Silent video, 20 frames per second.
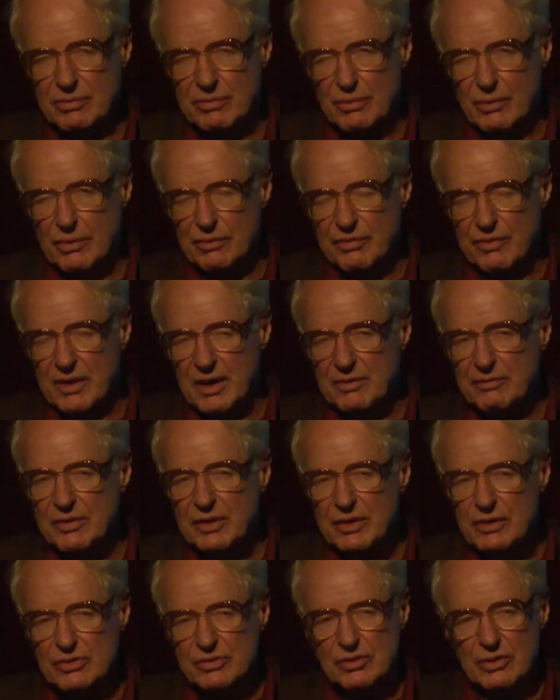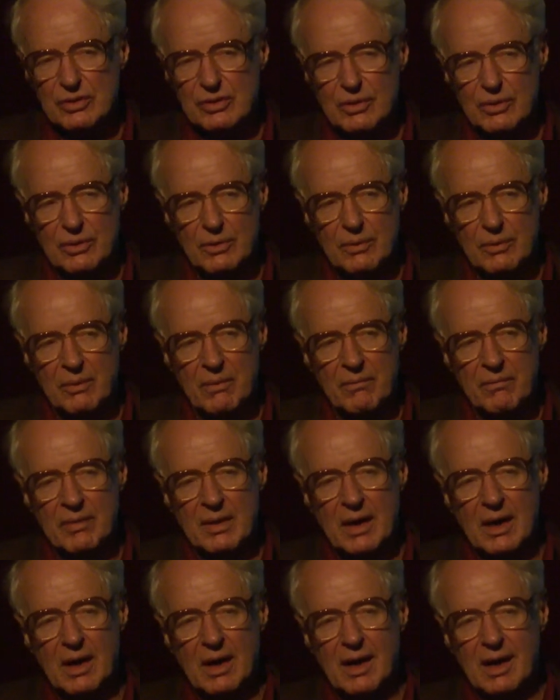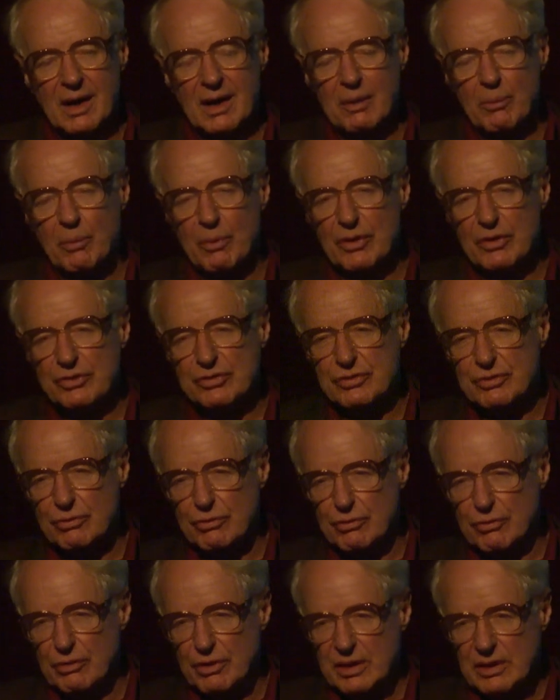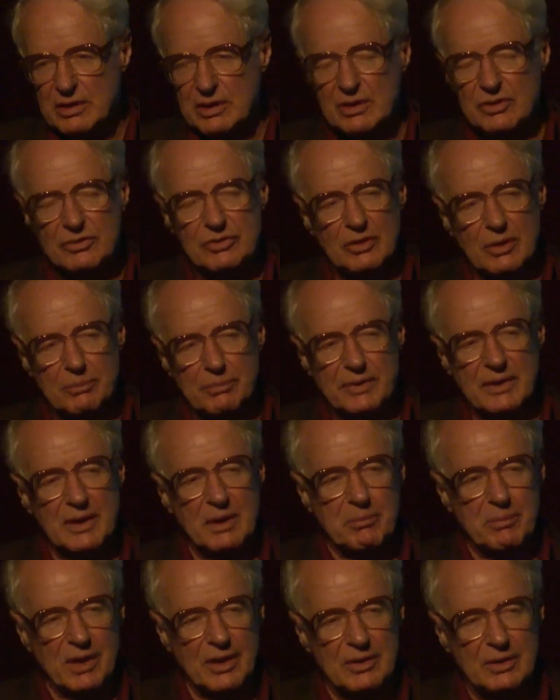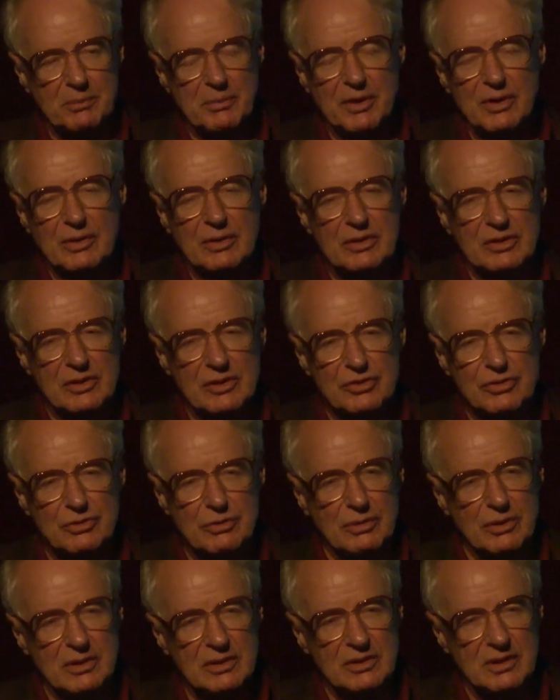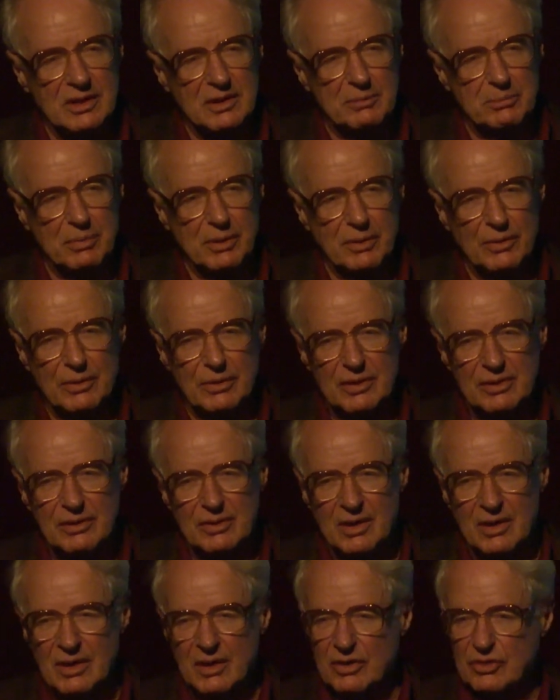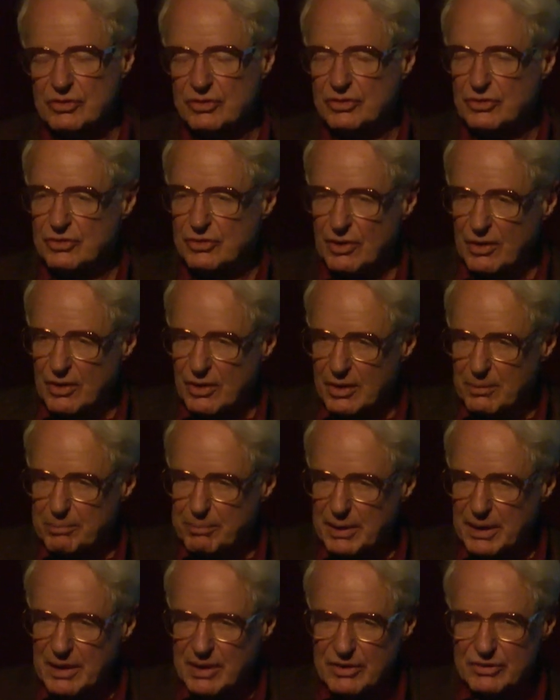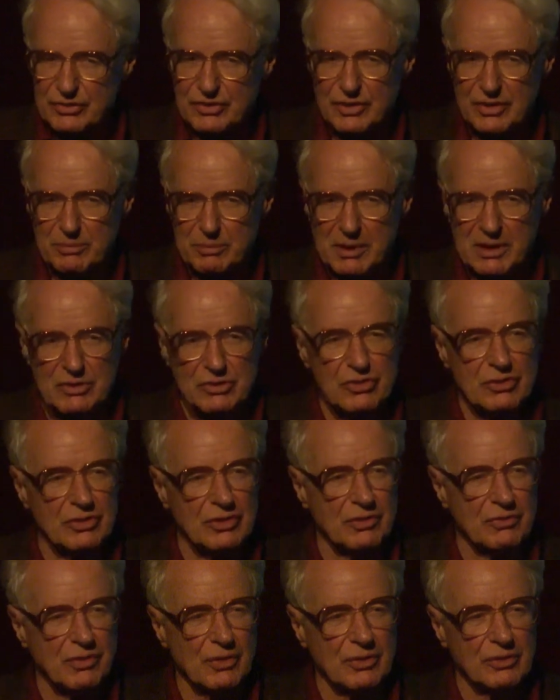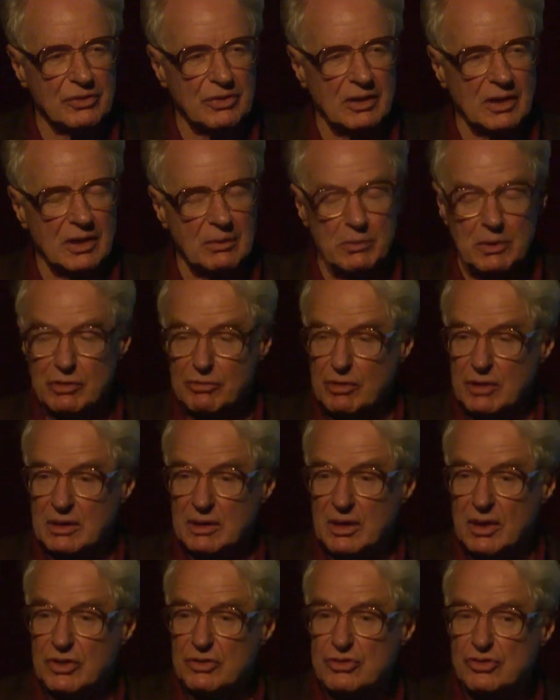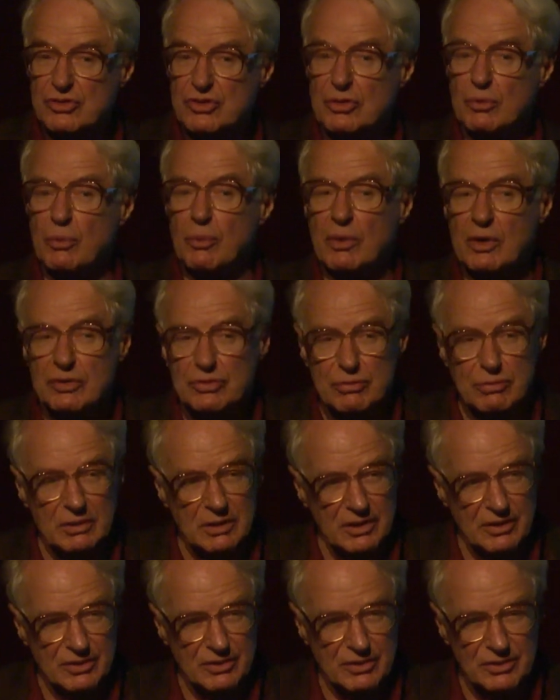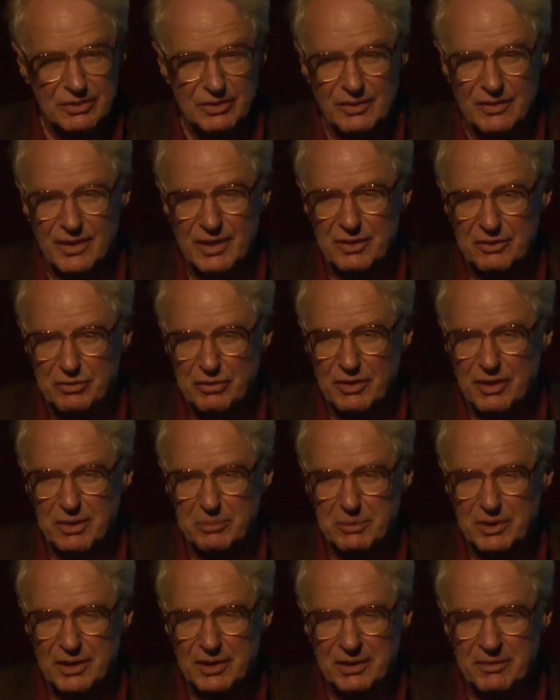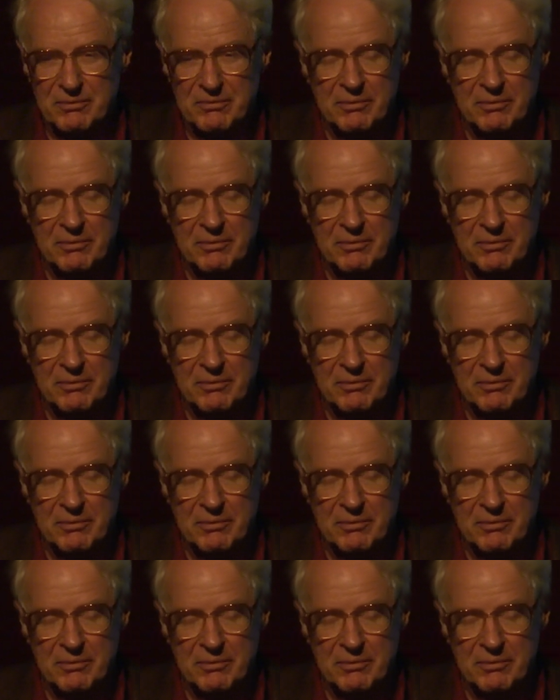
or 5 years ago, I was reading something about American history in that period, saw a passing mention of her name and realized she was related to that family.